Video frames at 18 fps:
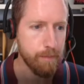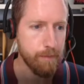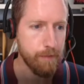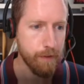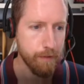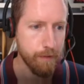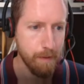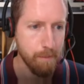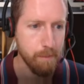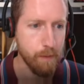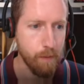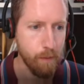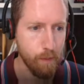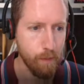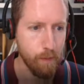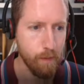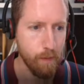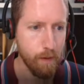for
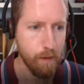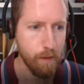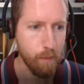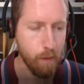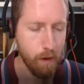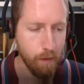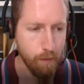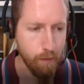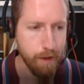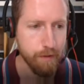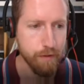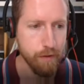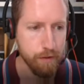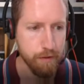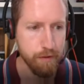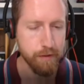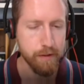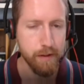example, what
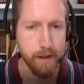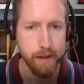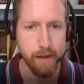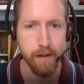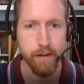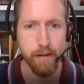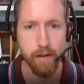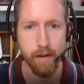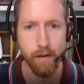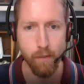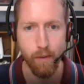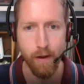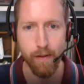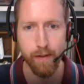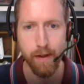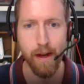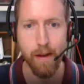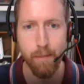resources are needed and where
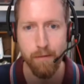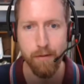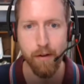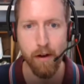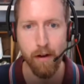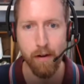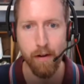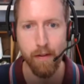the gaps are,